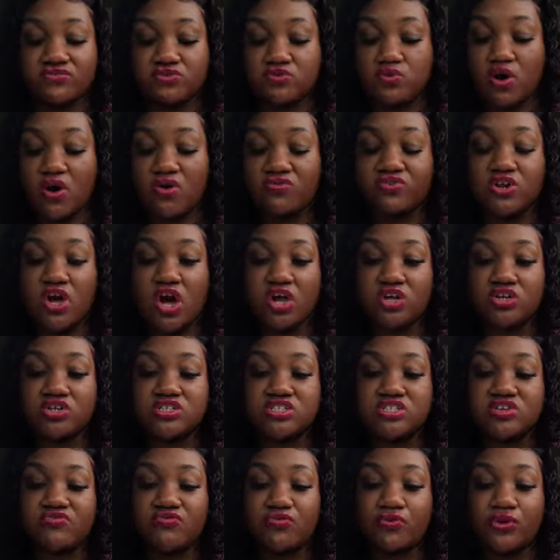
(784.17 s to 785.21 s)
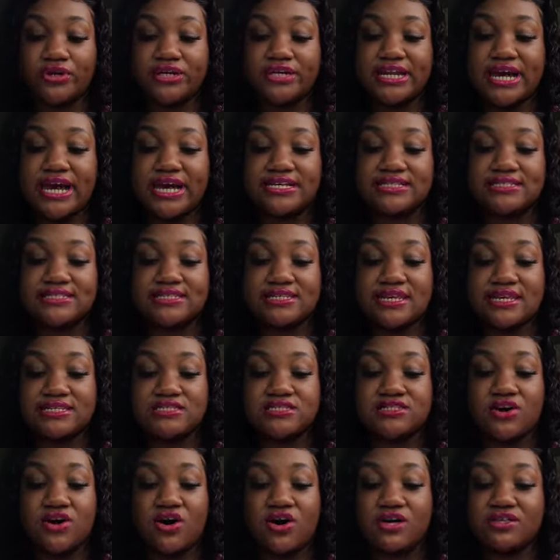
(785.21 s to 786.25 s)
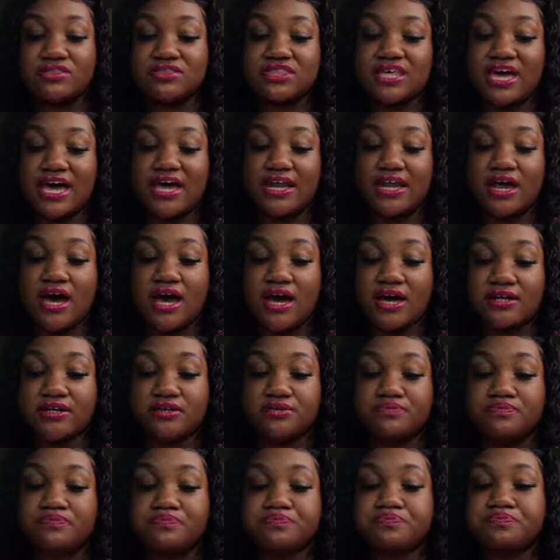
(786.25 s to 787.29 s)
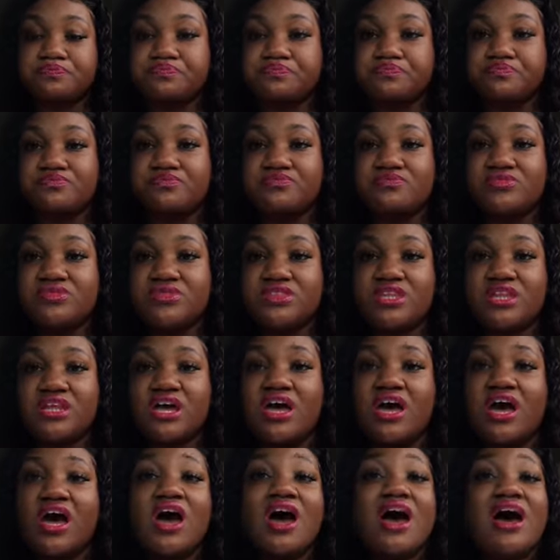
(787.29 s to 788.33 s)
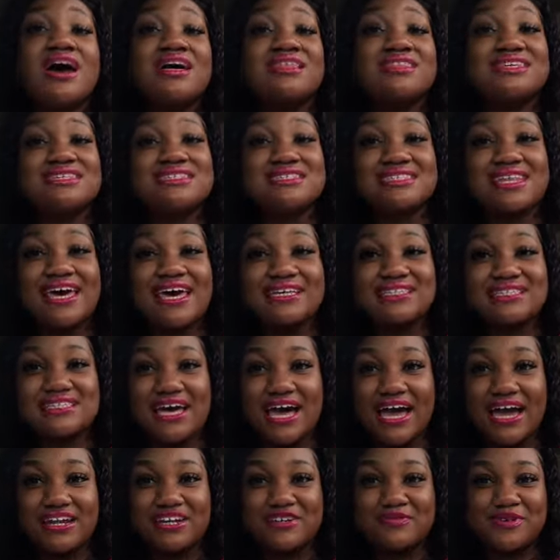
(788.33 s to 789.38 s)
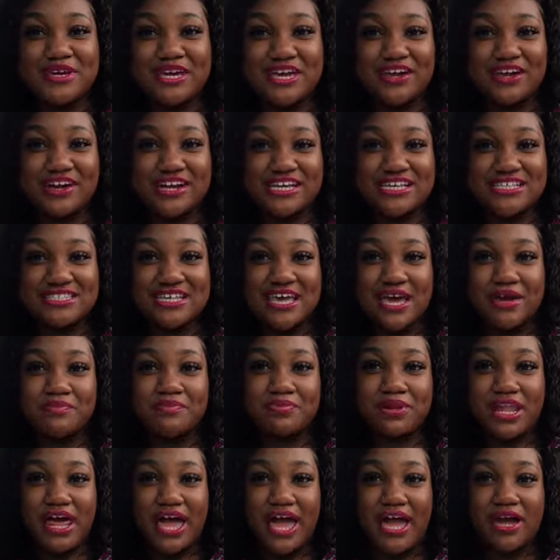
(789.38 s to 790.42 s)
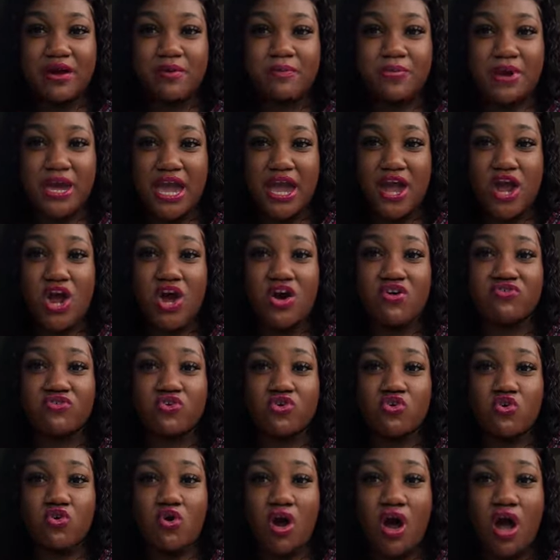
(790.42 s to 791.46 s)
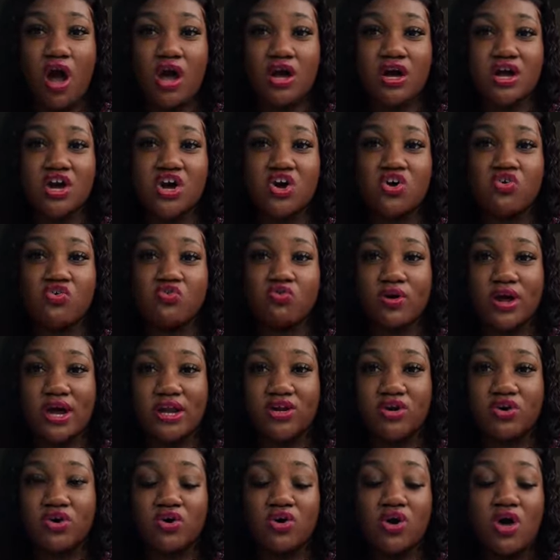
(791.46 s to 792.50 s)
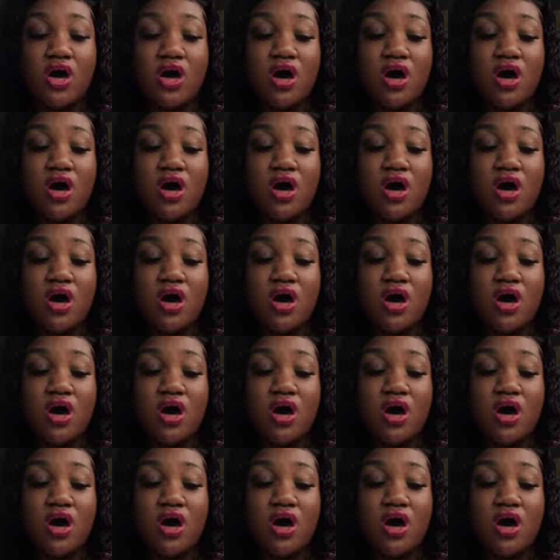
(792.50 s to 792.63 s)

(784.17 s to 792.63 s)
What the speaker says: $12.49 on that item. This next item here is a black pair of Croc Gretel